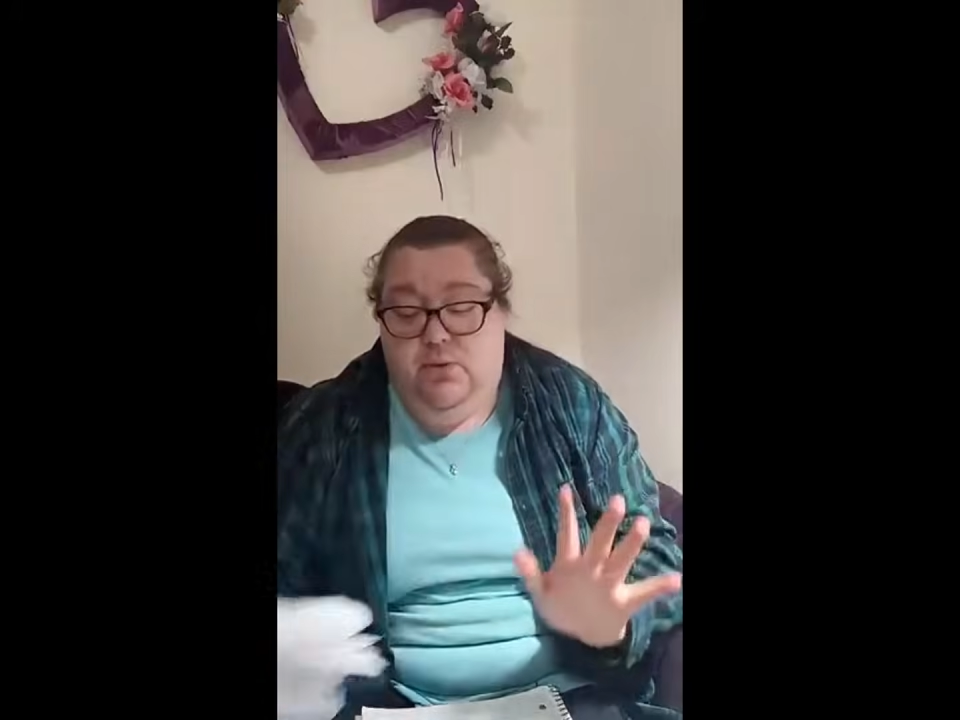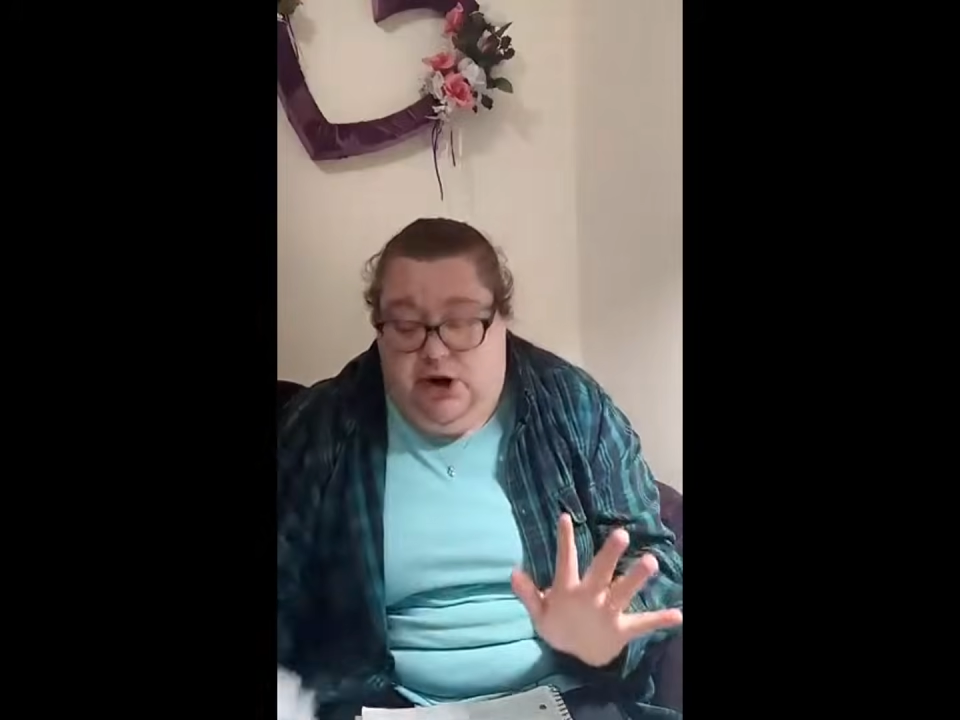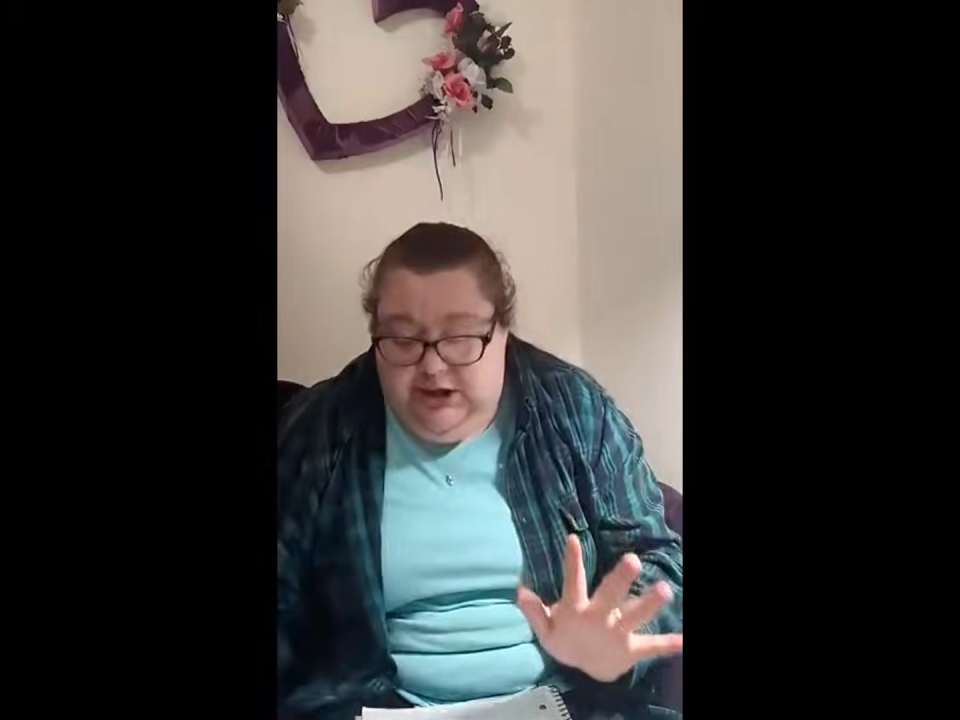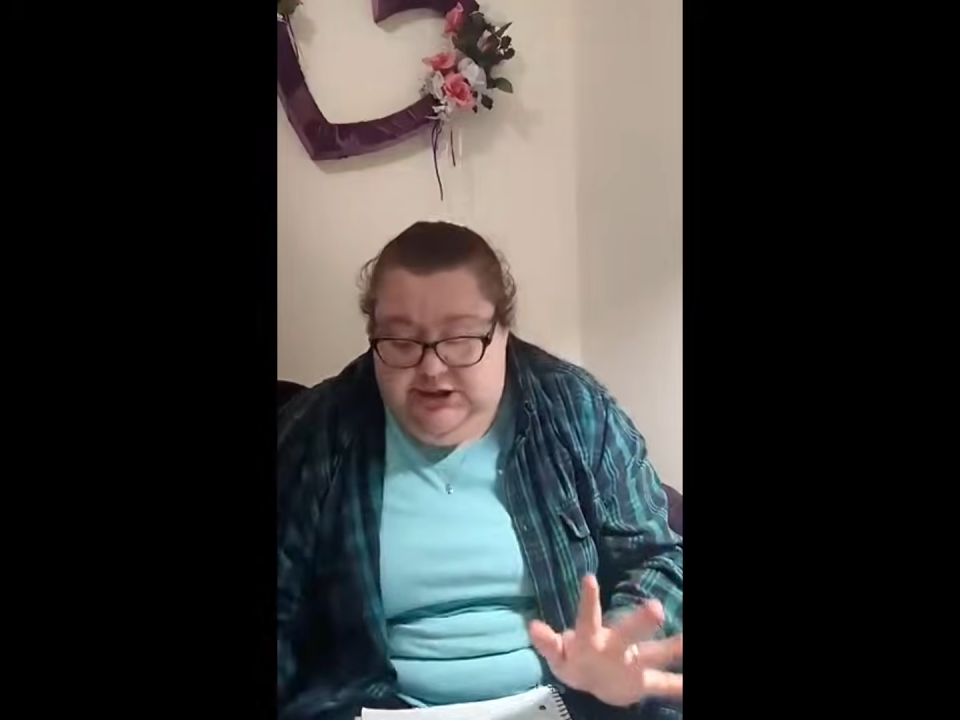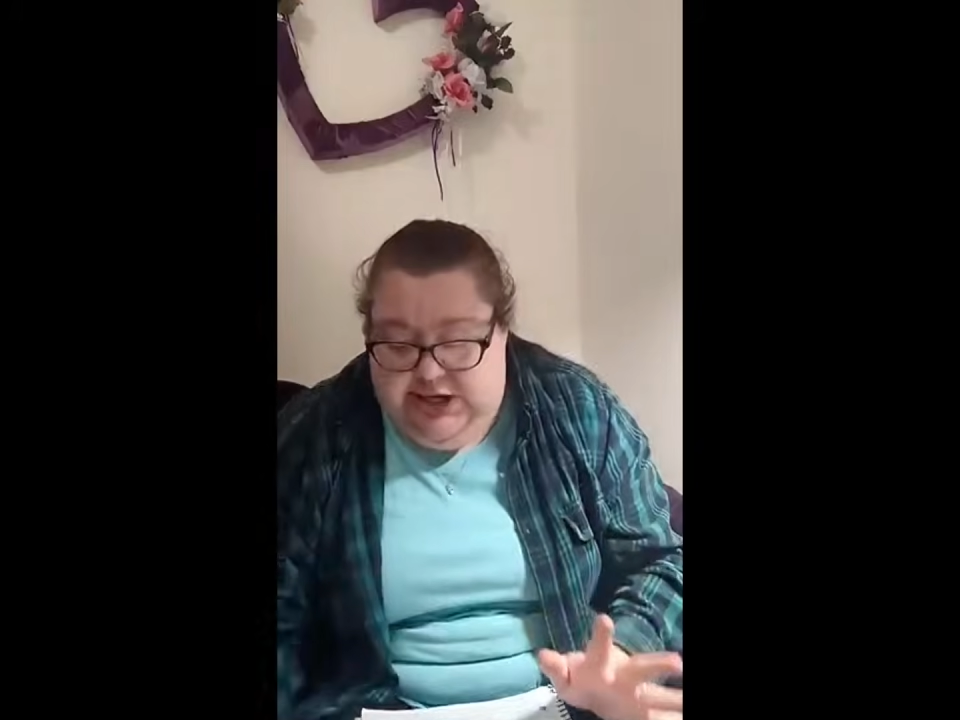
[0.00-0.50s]
to
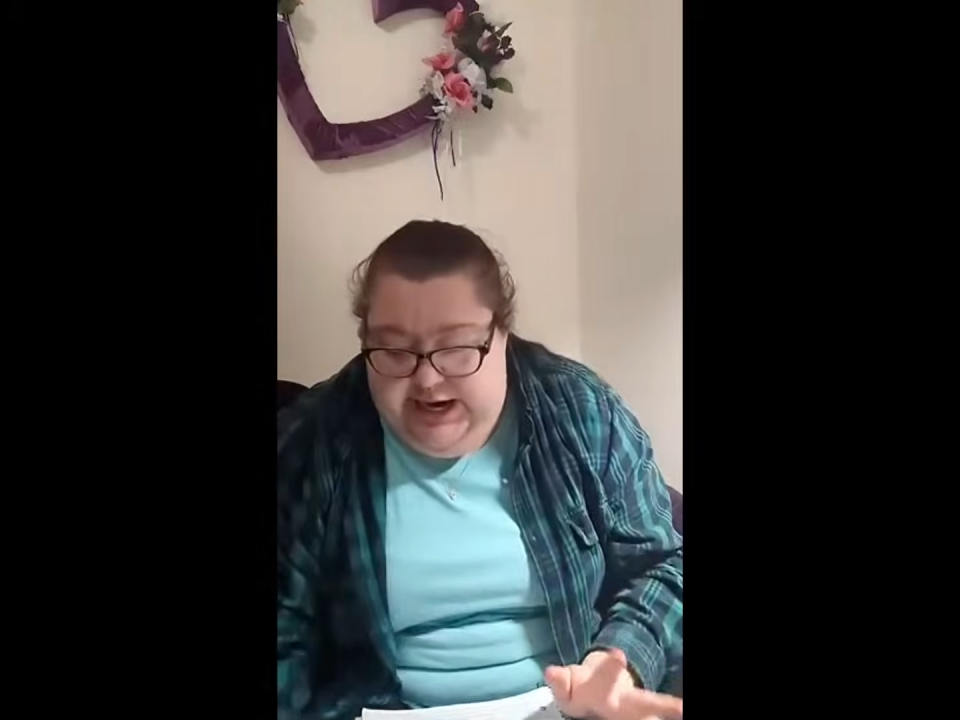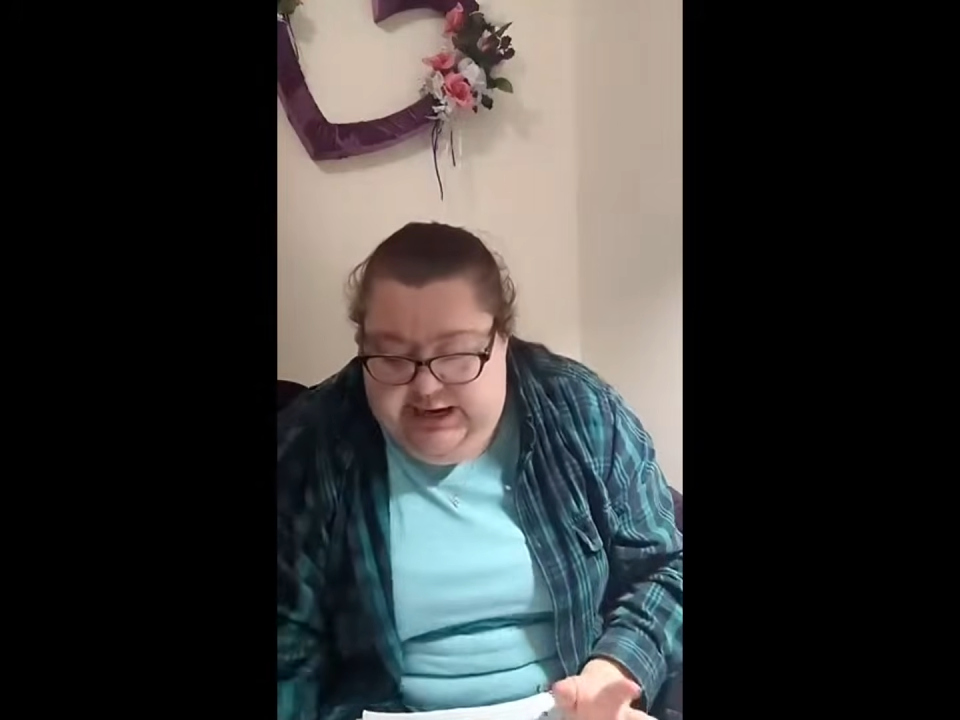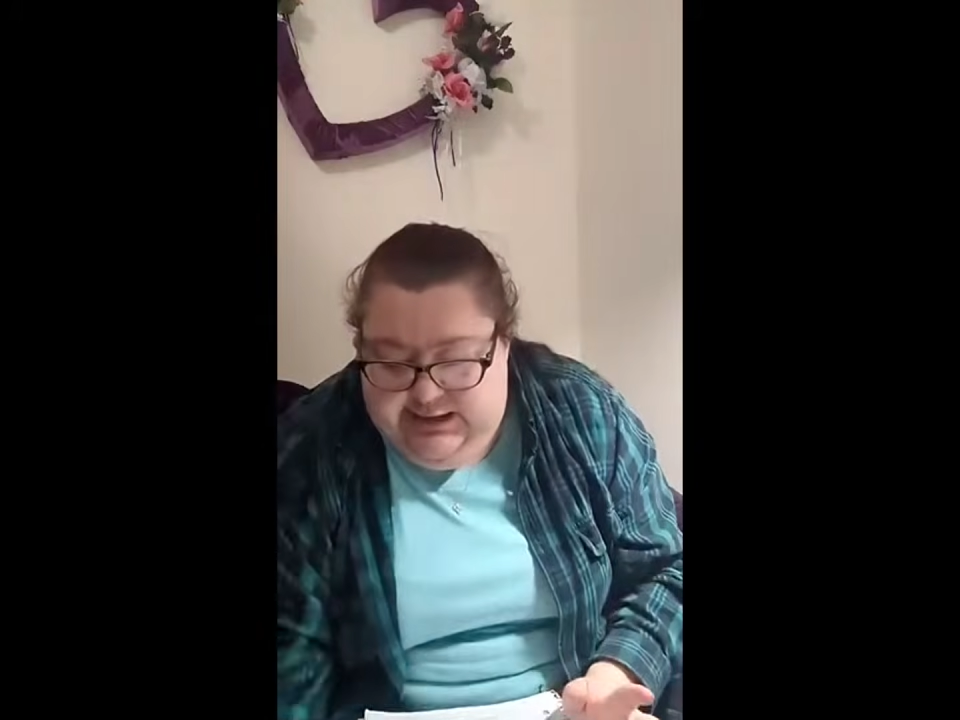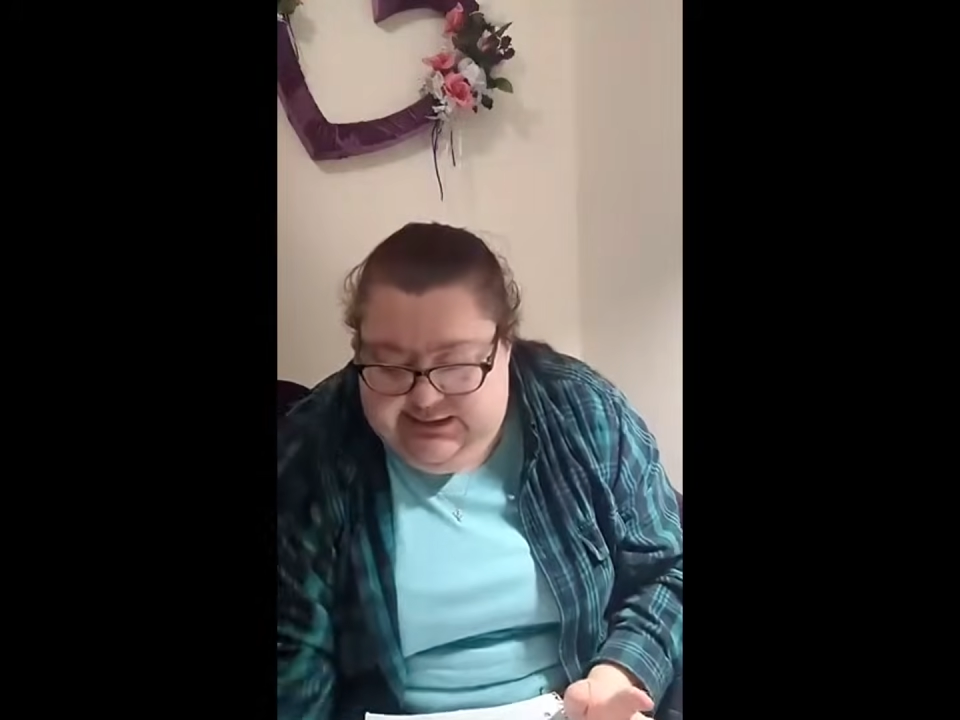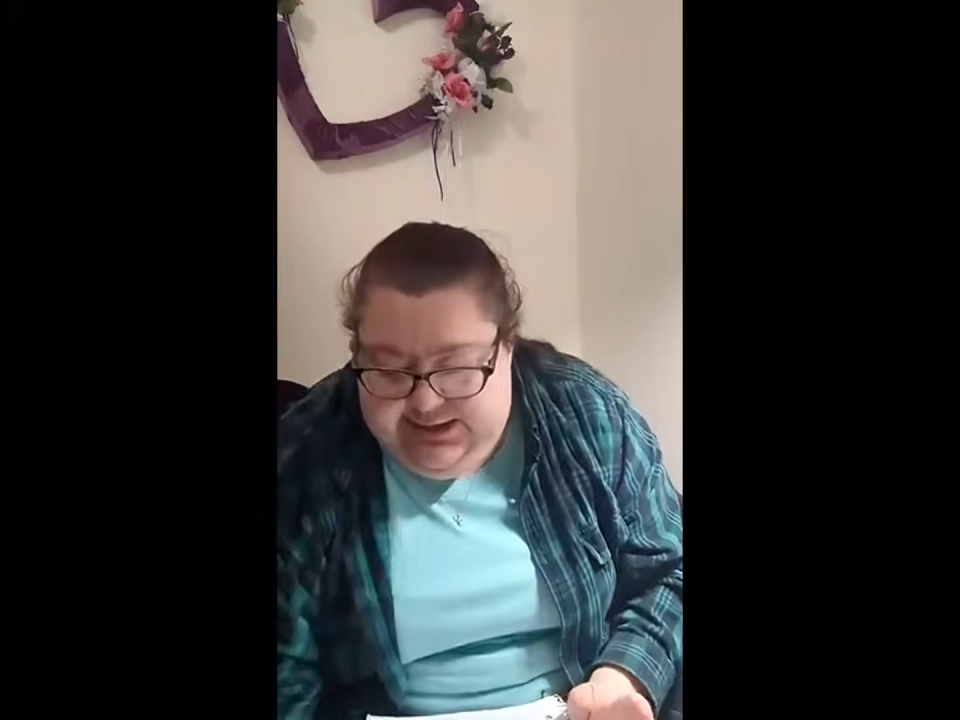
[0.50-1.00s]
wash the Aida
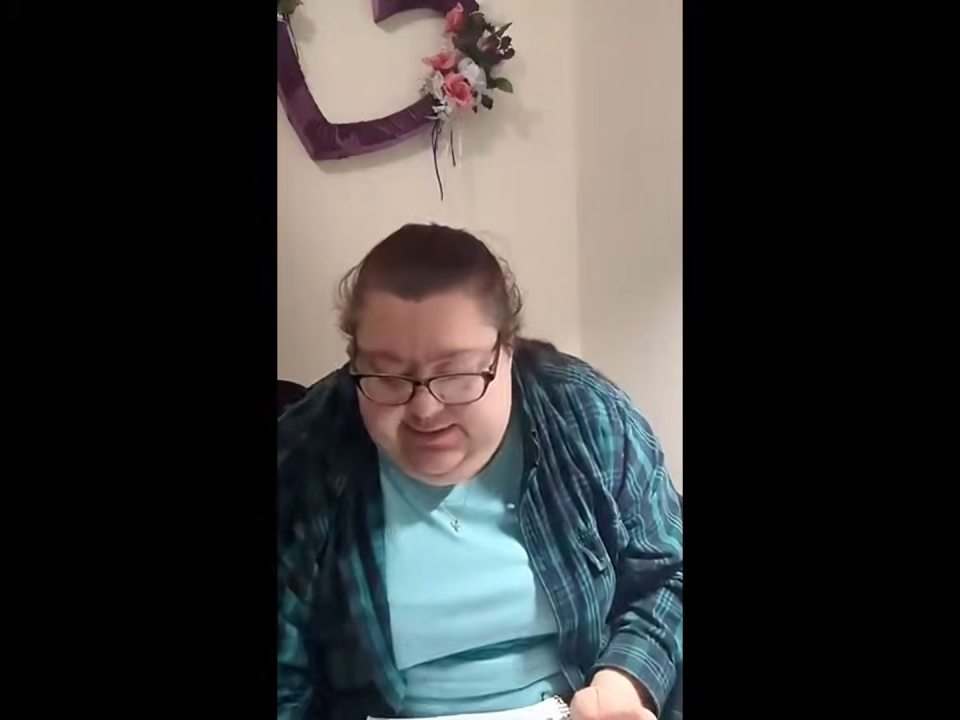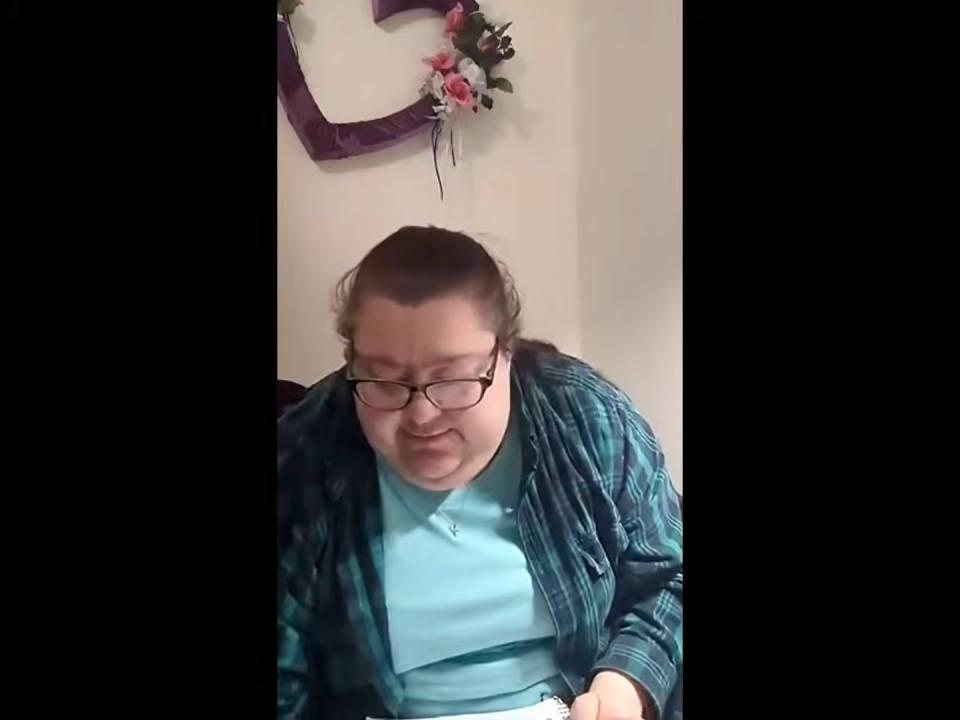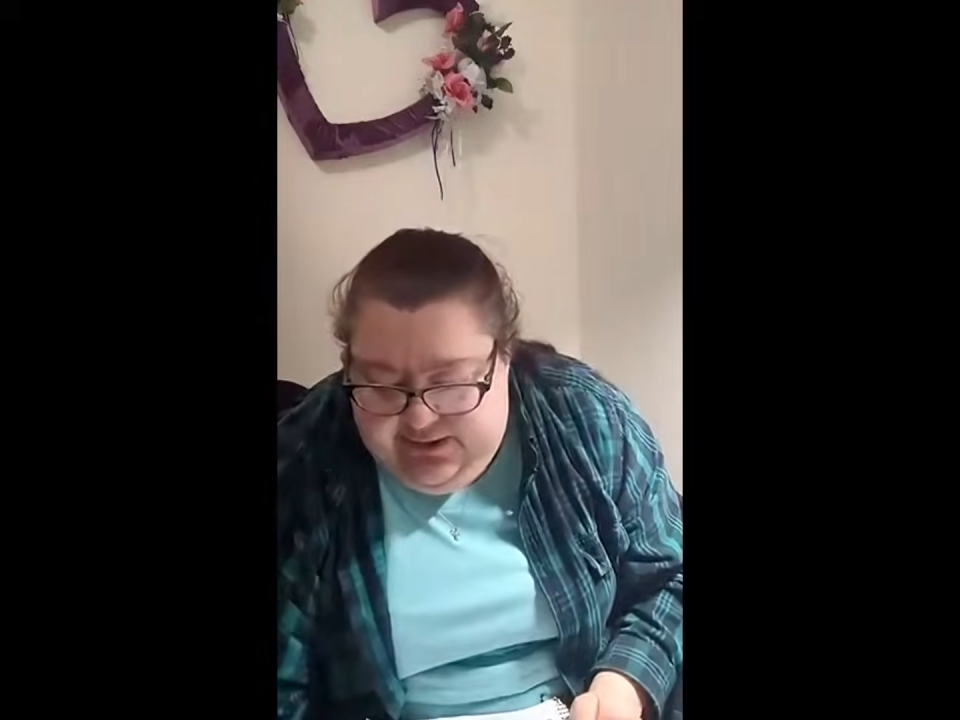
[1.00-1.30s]
and see if